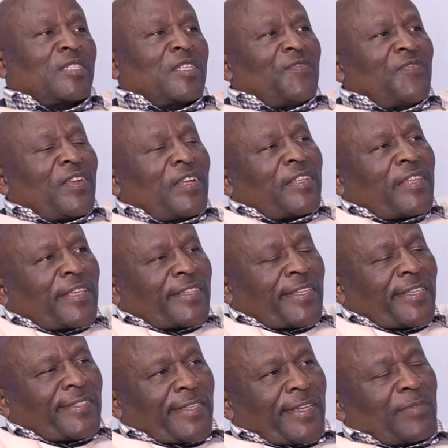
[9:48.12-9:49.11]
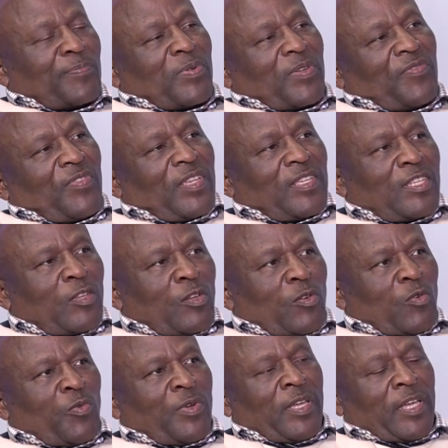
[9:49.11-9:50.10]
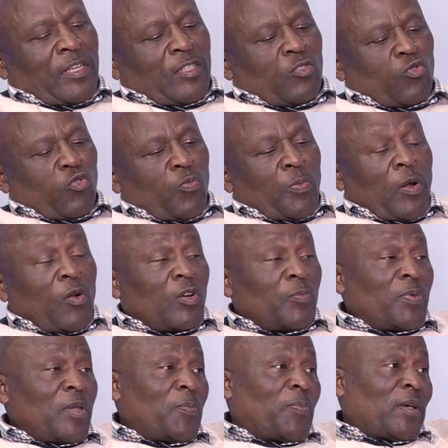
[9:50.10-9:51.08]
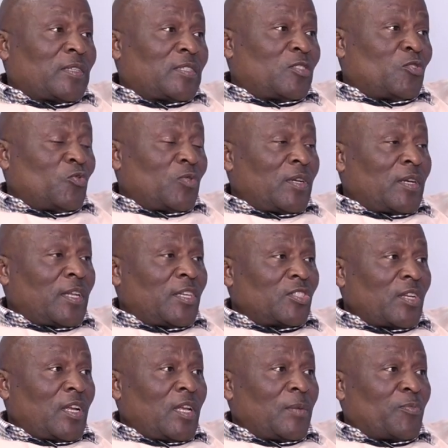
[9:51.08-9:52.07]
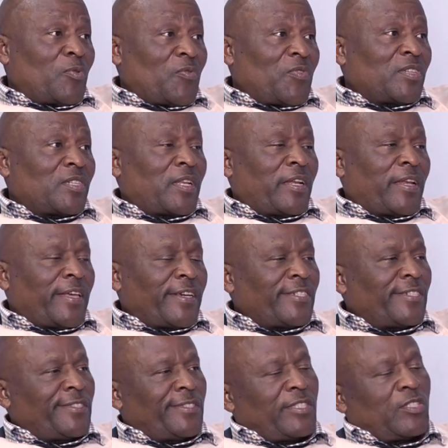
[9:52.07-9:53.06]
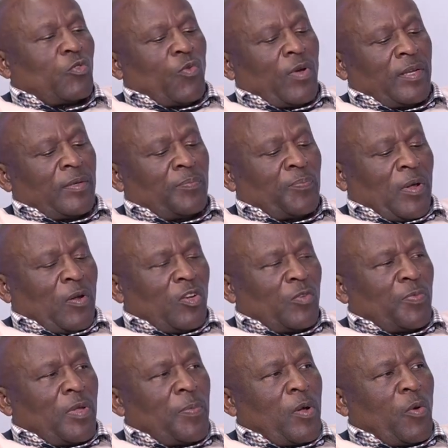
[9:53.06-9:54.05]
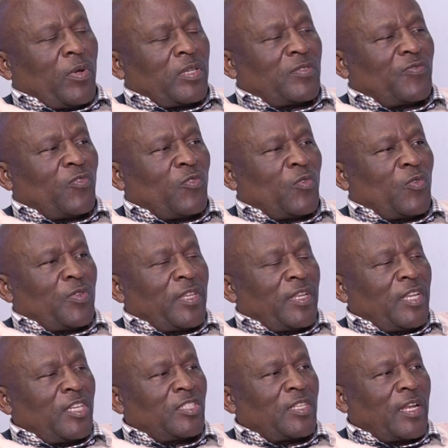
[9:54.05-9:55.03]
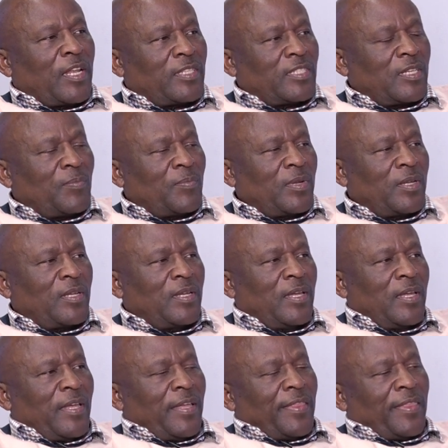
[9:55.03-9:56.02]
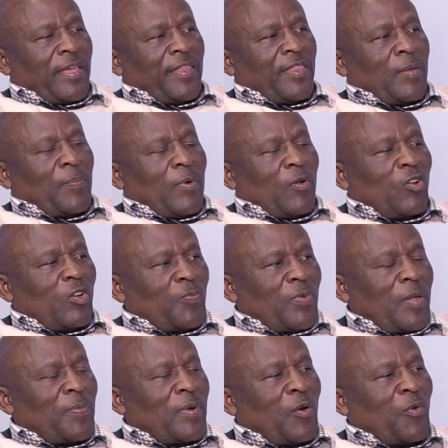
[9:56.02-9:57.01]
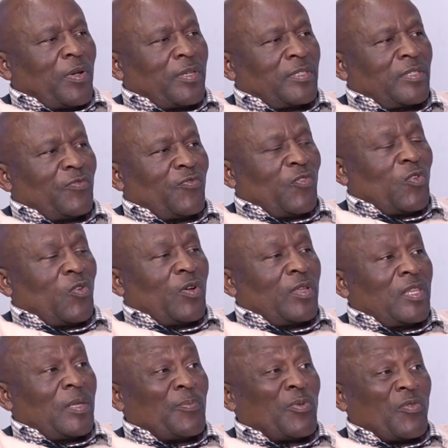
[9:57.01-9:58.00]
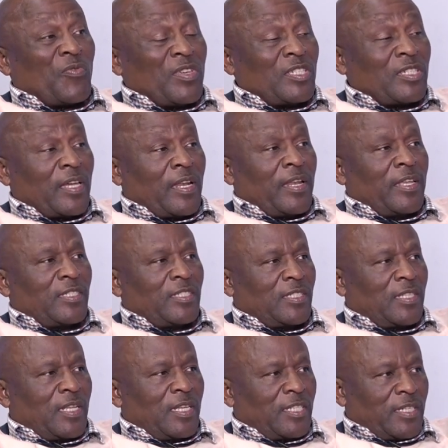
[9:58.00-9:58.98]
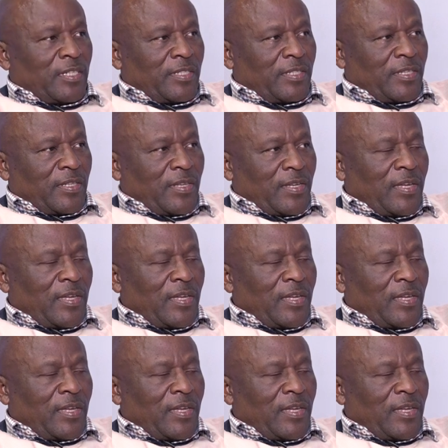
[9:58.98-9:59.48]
different in the sense that previously we had two ballot papers during national and provincial elections. So one ballot paper was for the National Assembly, the other ballot paper was for the provincial legislatures.